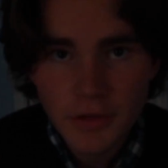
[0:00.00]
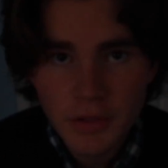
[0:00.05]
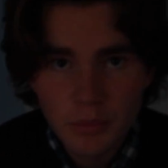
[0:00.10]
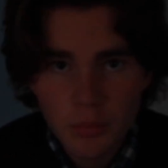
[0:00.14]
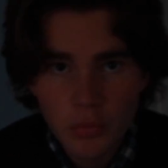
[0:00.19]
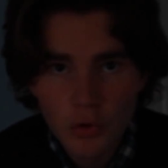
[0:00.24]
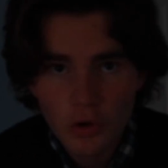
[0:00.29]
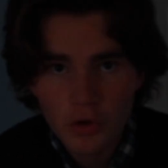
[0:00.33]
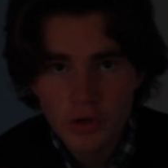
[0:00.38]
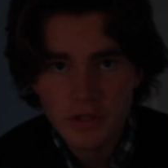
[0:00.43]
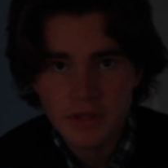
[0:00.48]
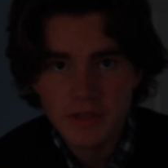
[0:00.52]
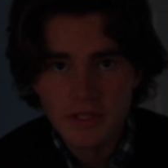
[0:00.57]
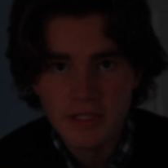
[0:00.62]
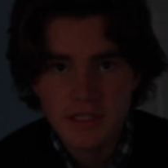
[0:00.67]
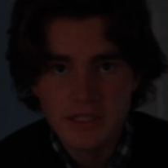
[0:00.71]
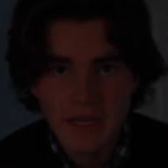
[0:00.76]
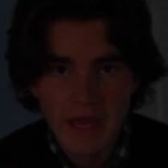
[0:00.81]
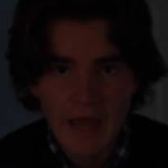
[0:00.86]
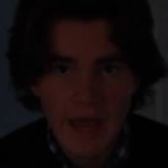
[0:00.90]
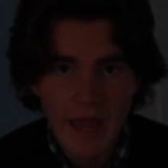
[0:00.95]
important
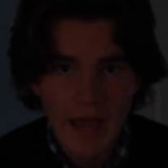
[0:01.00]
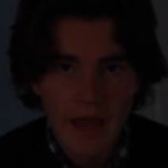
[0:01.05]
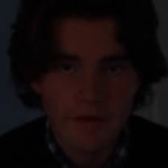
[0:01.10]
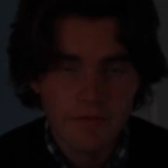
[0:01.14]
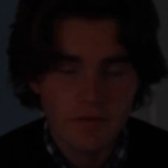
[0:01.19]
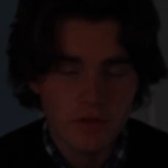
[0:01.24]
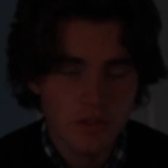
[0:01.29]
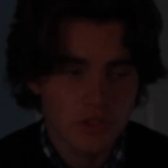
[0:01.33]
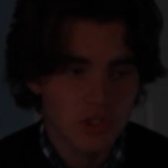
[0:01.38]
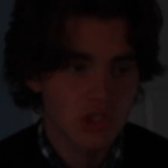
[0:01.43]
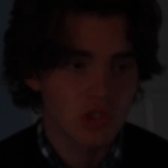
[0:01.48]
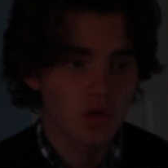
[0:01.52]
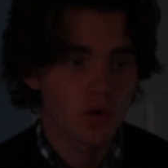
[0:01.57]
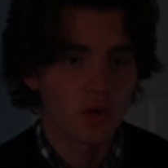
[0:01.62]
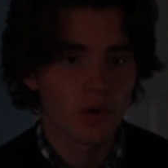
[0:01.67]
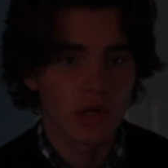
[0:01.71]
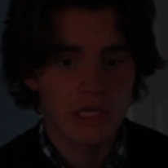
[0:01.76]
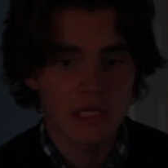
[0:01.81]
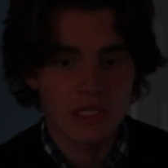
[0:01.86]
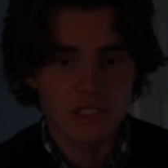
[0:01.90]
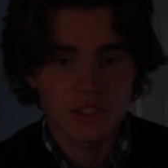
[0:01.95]
thing to have in a
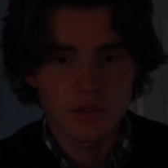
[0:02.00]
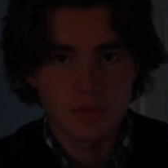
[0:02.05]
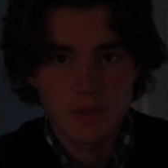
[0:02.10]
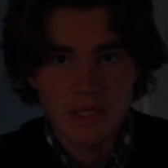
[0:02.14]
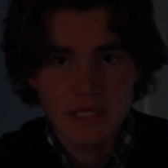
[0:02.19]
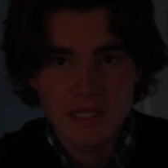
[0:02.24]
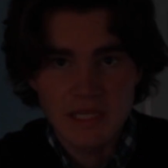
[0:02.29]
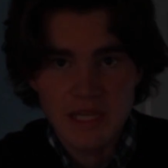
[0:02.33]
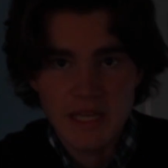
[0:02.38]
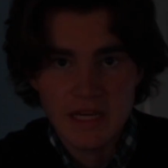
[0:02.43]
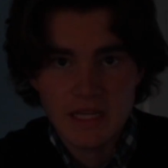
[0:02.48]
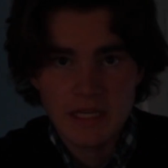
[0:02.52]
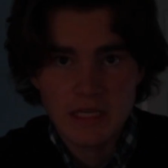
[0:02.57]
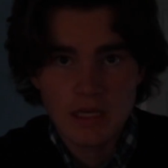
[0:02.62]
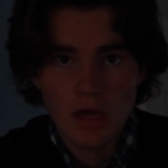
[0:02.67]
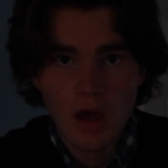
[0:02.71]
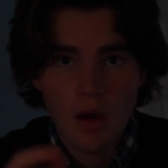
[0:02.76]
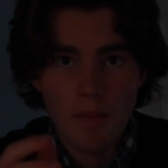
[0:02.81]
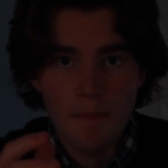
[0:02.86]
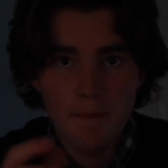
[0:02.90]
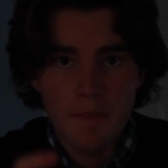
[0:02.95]
story is a beginning,
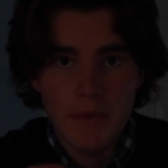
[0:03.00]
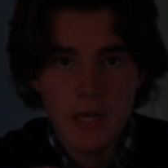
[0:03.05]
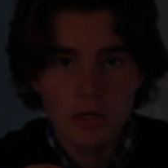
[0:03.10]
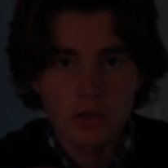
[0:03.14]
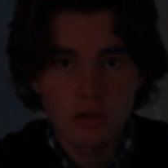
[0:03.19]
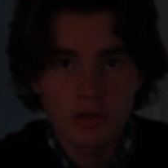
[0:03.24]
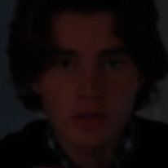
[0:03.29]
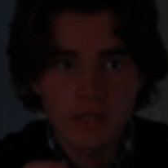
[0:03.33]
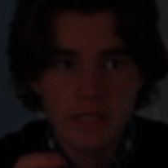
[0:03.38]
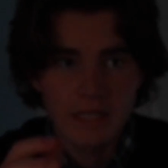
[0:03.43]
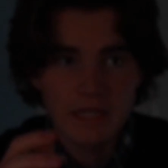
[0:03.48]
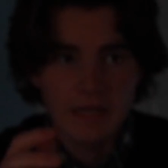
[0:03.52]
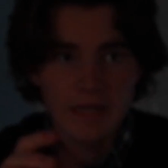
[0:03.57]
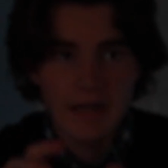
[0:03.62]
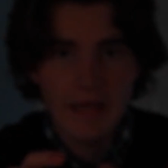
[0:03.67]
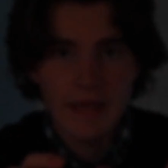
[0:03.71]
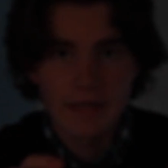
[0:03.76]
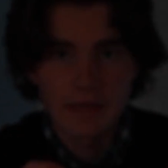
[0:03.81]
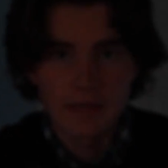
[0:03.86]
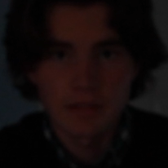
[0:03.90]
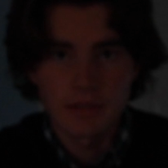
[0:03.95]
a middle, and an
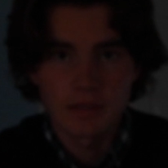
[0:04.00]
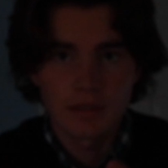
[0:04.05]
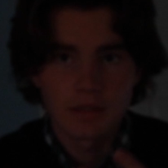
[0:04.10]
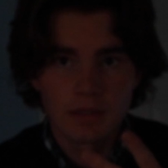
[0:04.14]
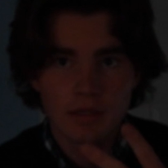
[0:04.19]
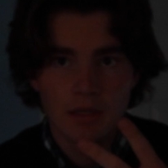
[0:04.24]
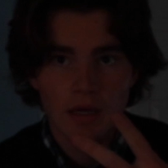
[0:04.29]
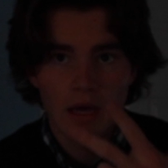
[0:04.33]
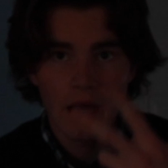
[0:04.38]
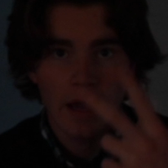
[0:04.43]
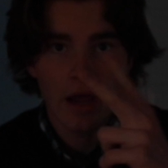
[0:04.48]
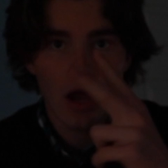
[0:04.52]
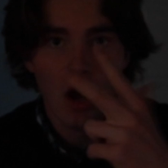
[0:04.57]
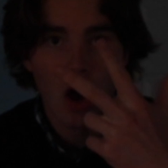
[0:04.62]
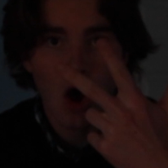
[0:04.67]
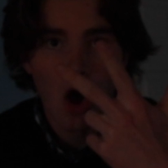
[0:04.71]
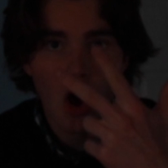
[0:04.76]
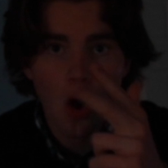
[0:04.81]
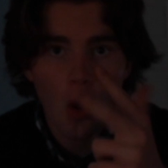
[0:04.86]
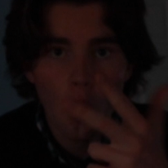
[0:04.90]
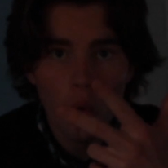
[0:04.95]
end. I
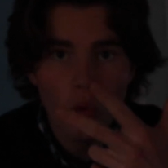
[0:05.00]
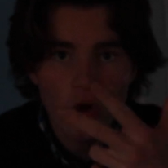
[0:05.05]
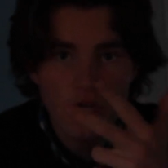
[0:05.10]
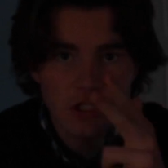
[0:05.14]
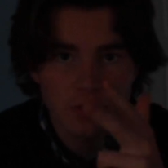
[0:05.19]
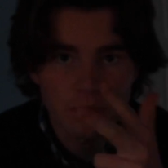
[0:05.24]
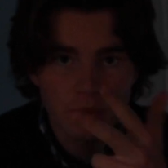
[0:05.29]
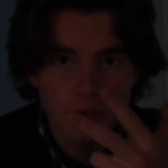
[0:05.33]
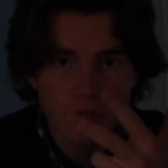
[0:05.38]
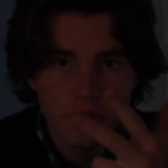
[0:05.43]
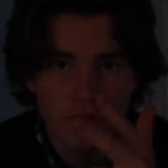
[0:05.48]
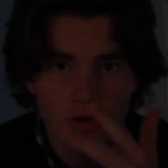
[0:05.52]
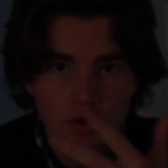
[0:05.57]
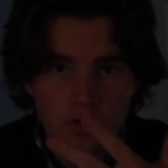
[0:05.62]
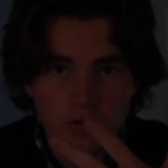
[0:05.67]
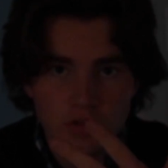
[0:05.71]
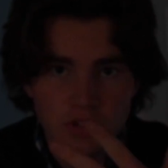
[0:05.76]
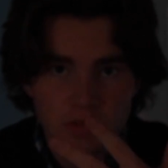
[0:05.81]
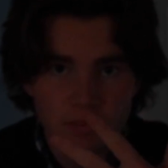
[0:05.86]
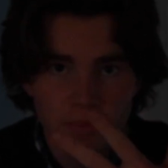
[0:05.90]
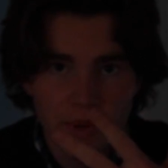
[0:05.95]
always put
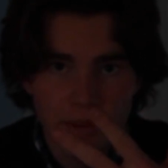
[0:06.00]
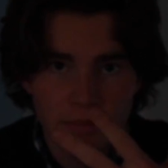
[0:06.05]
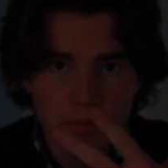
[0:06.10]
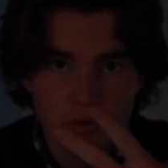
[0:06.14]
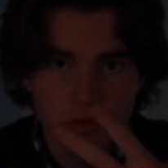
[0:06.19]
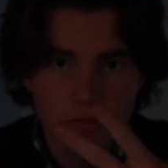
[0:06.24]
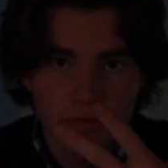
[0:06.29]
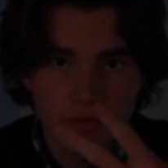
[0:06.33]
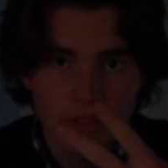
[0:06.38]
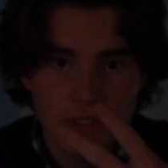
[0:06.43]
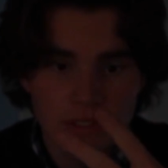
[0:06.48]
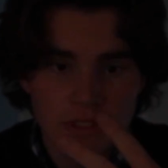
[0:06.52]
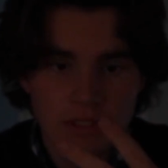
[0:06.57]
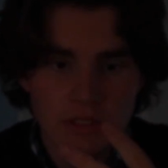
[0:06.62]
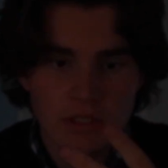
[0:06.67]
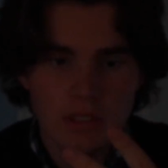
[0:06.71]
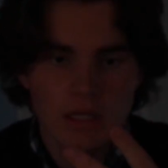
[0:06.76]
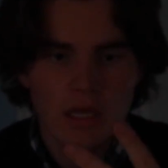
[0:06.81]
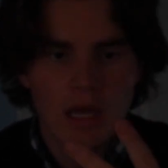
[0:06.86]
those in my movies.